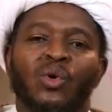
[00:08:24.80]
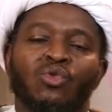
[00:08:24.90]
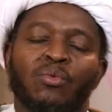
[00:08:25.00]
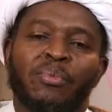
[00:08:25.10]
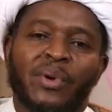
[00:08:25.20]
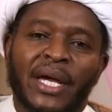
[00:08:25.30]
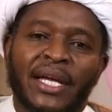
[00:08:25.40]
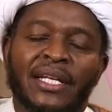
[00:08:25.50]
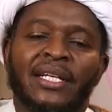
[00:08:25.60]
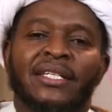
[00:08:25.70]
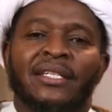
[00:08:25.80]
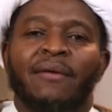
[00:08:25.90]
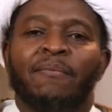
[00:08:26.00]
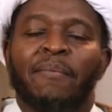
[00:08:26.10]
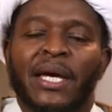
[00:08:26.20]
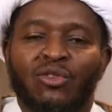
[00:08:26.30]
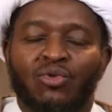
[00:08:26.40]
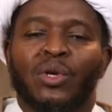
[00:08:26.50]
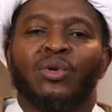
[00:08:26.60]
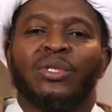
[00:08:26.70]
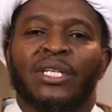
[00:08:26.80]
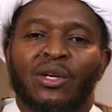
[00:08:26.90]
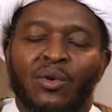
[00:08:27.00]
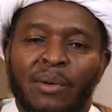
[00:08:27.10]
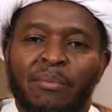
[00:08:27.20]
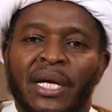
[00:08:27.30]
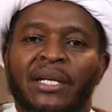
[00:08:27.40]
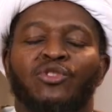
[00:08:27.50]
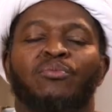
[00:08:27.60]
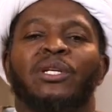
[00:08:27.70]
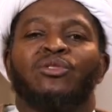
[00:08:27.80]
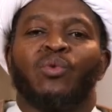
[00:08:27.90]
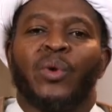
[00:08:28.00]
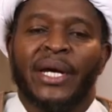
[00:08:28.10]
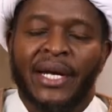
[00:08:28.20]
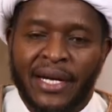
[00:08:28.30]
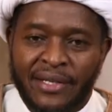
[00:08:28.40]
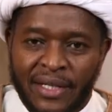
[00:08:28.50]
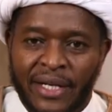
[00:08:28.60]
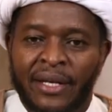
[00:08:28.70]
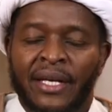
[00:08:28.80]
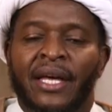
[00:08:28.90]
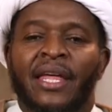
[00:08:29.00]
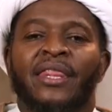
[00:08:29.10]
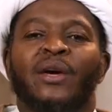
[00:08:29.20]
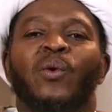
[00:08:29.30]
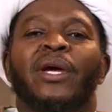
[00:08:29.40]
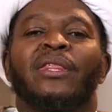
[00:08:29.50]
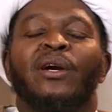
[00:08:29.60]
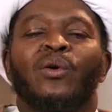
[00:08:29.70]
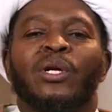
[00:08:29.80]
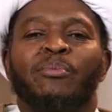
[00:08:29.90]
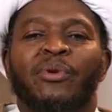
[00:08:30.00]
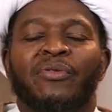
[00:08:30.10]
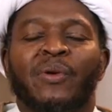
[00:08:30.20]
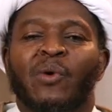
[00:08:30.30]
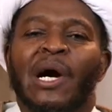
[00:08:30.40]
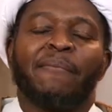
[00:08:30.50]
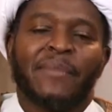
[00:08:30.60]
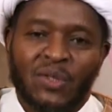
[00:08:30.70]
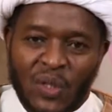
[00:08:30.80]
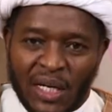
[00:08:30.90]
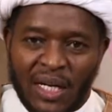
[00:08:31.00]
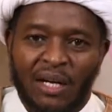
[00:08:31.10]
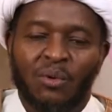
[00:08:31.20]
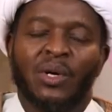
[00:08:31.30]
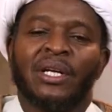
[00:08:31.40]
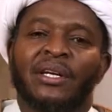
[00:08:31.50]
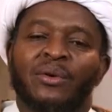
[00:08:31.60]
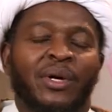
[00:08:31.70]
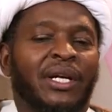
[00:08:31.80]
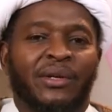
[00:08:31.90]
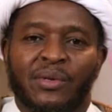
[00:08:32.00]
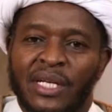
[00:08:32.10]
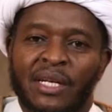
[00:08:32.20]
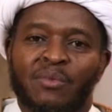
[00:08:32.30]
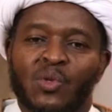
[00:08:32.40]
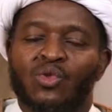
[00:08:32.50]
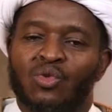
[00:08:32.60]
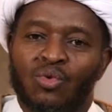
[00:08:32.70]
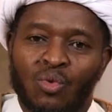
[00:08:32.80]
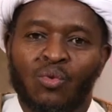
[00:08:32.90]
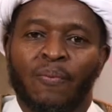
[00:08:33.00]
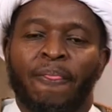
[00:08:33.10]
to pray, make sure you take your embellishment, you wear nicely, the way the Holy Prophet Muhammad sallallahu alayhi wa alayhi wasallam used to do.